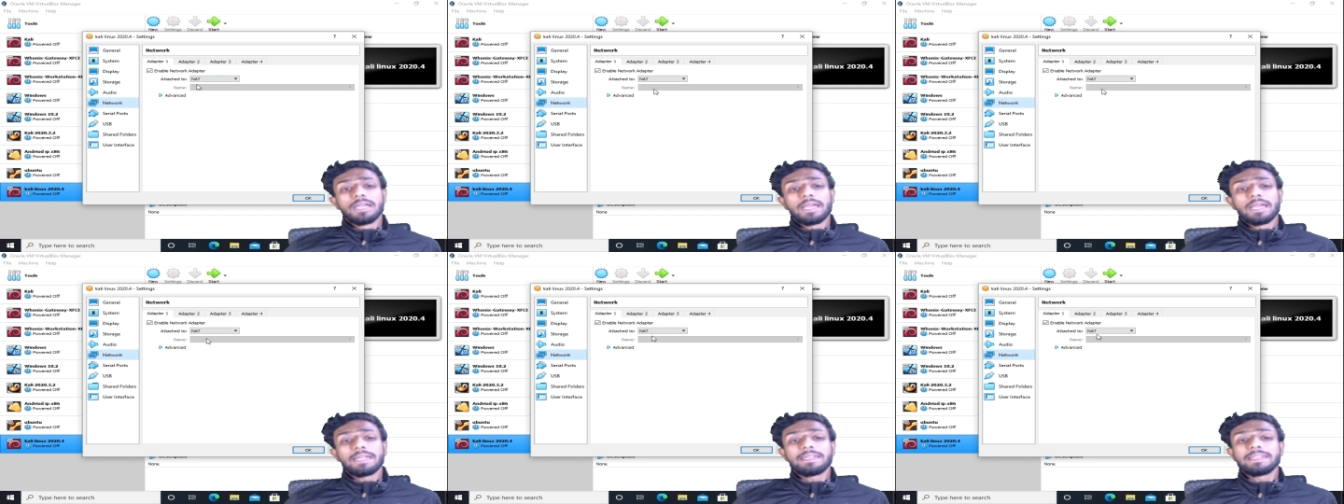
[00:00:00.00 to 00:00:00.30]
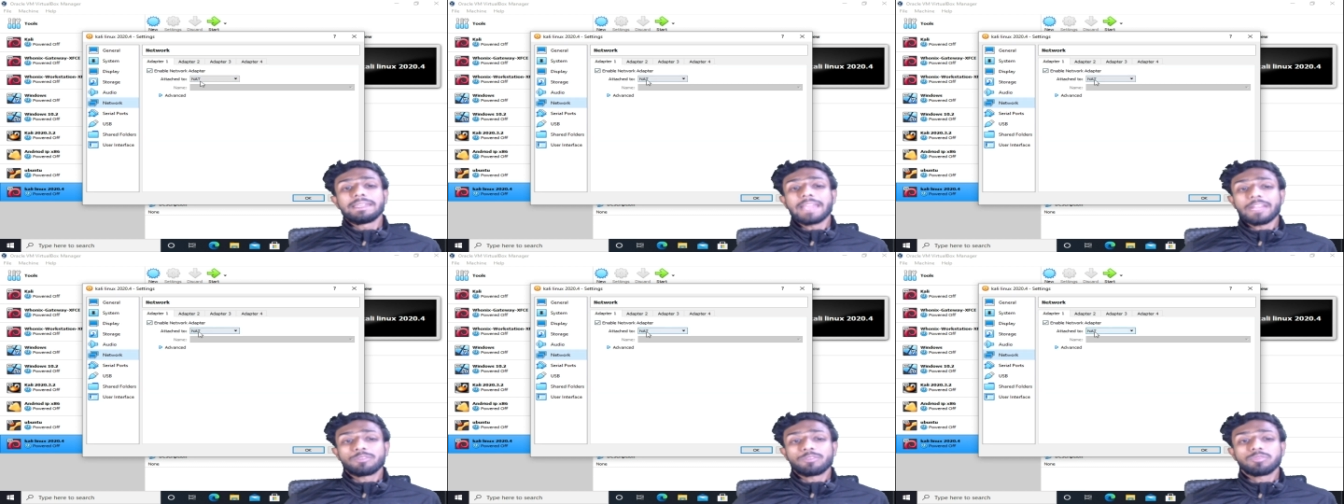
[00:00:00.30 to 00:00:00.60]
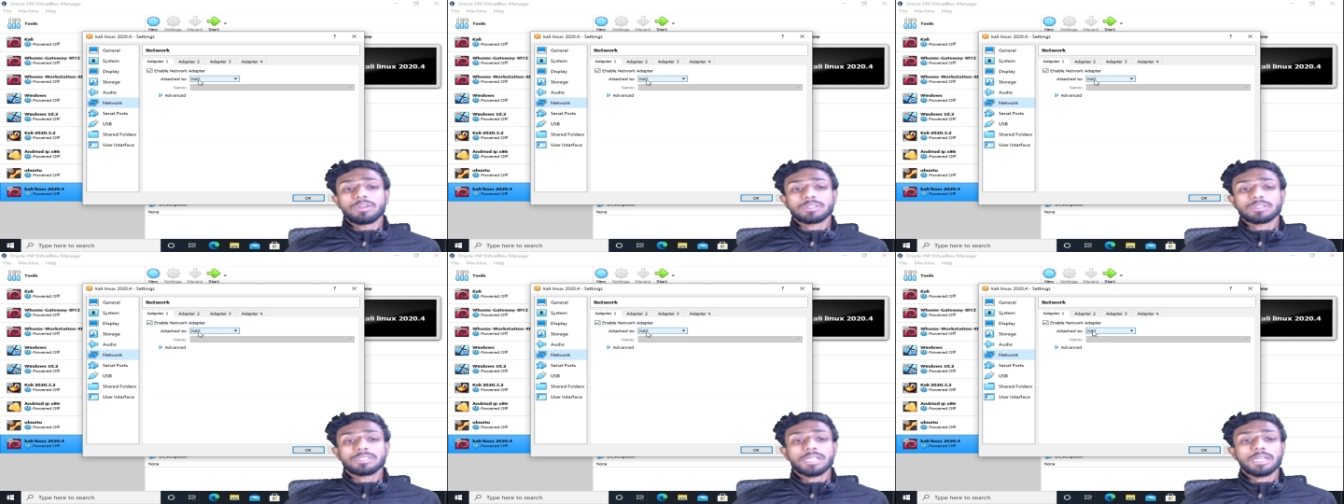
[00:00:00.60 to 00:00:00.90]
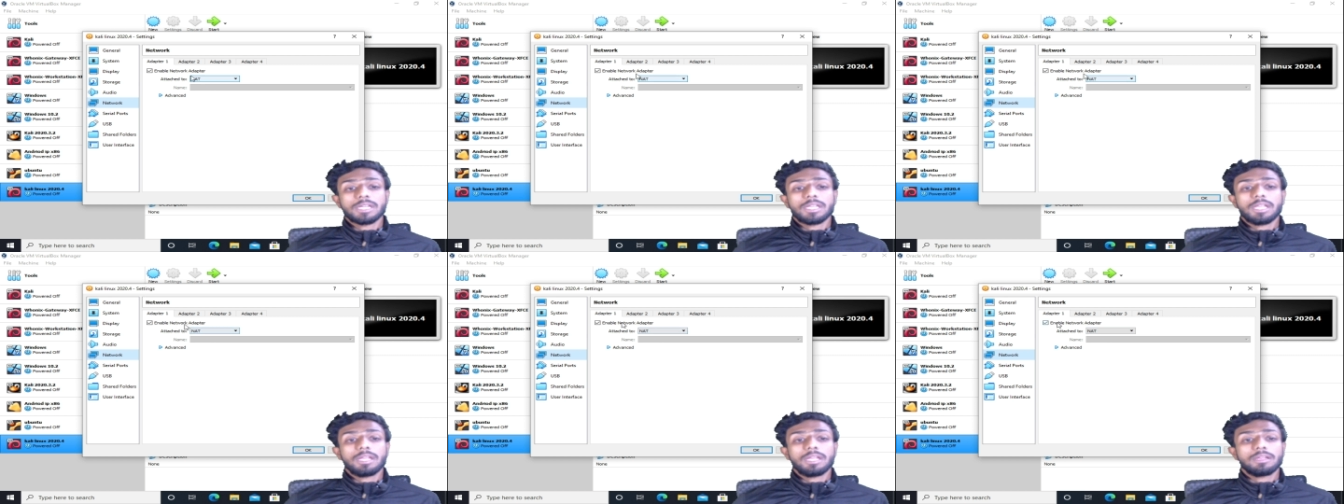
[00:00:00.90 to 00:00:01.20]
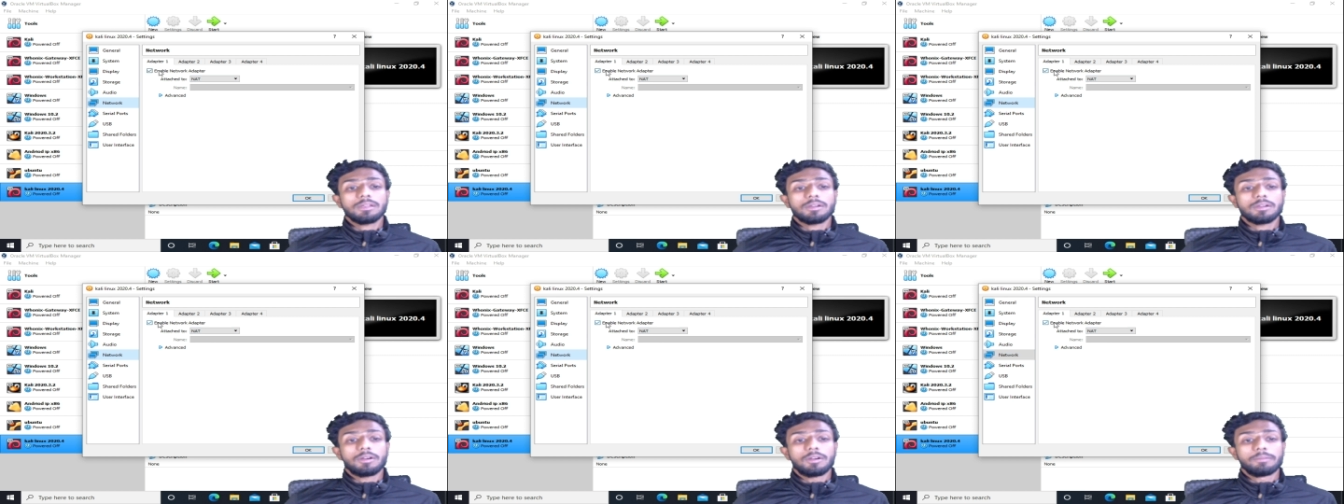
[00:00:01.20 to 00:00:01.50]
in network
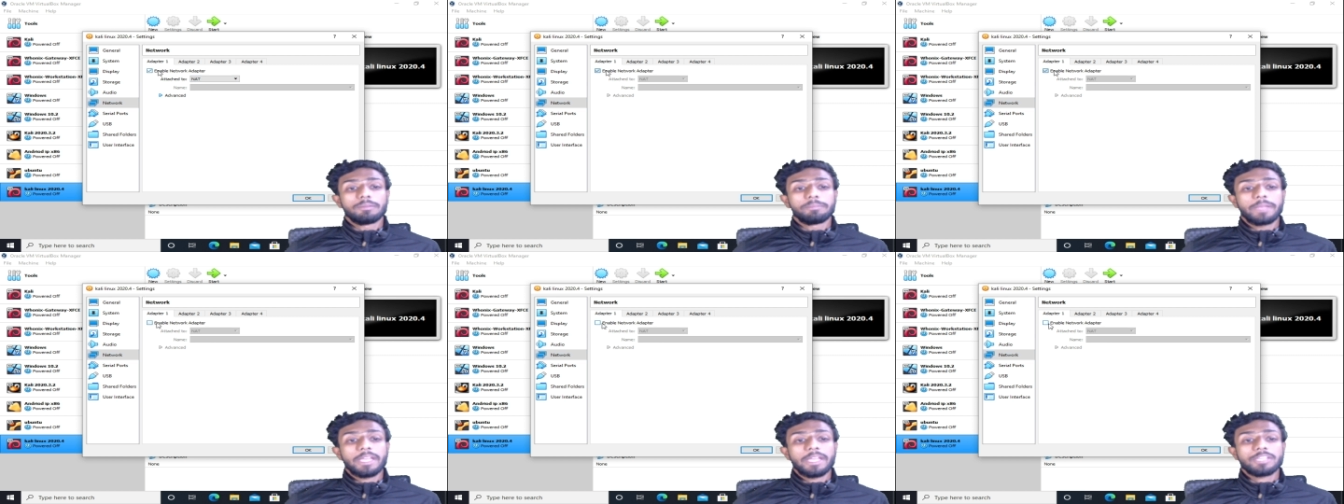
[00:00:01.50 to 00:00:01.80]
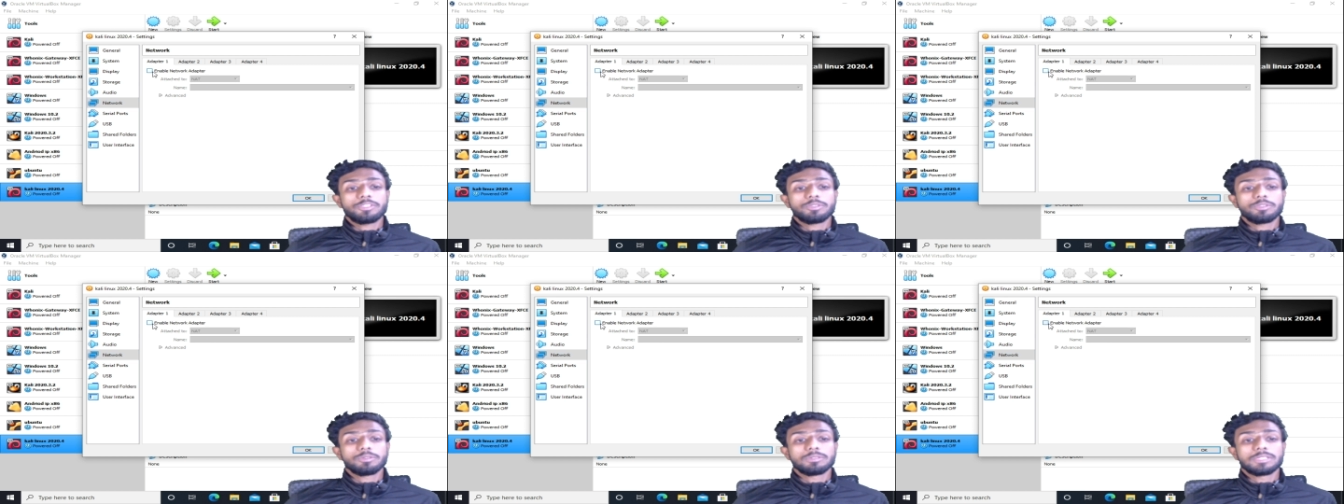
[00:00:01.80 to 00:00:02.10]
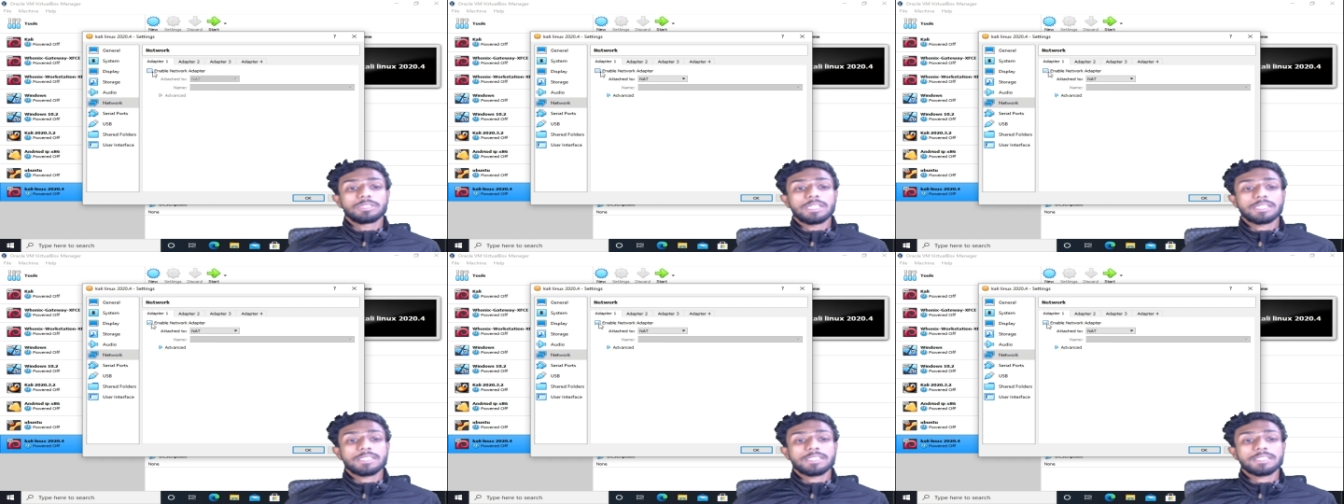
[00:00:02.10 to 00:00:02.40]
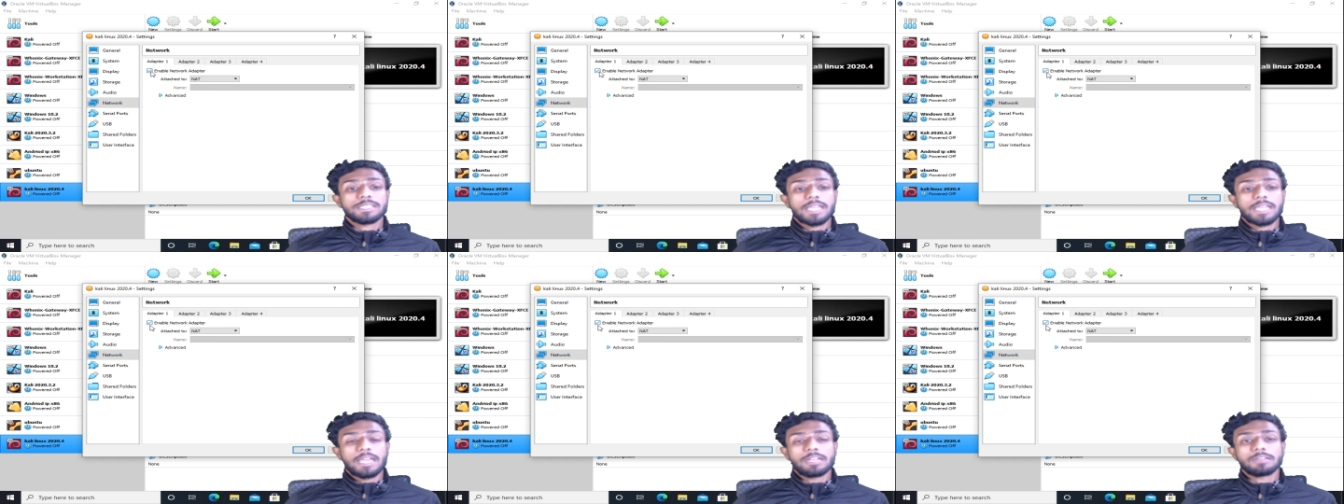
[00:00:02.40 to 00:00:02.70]
setting uh, make sure this is